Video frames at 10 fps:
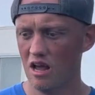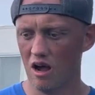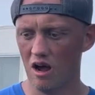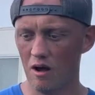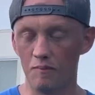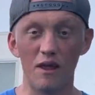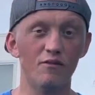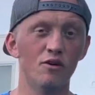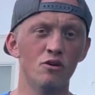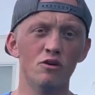Um, if
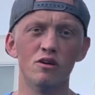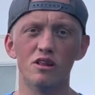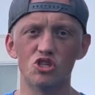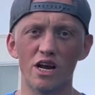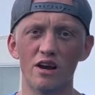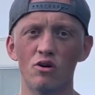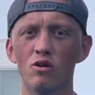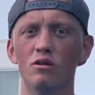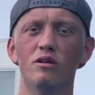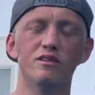you're new to the
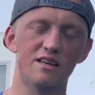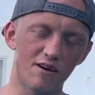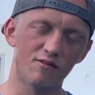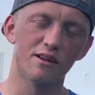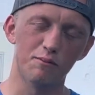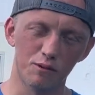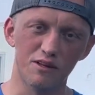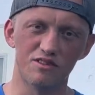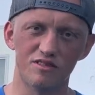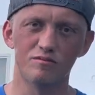channel, definitely
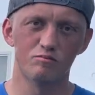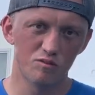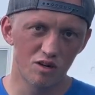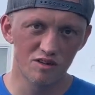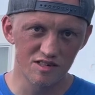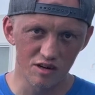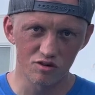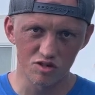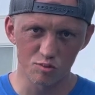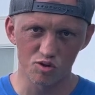please consider
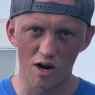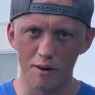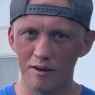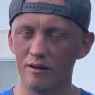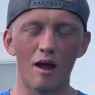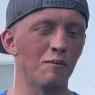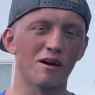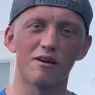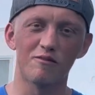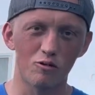subscribing. I'm not
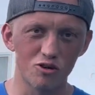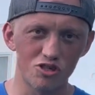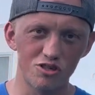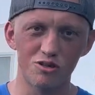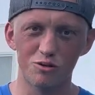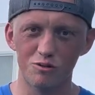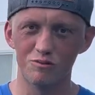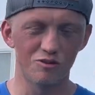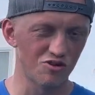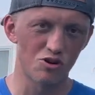going to force you.
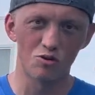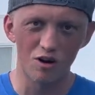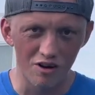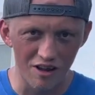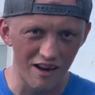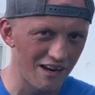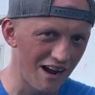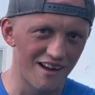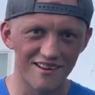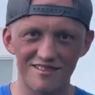There's no gun to any
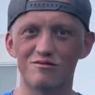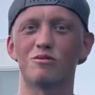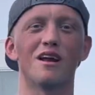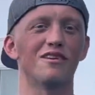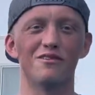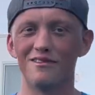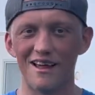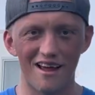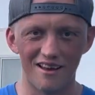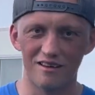heads. We're not doing
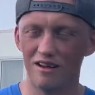that.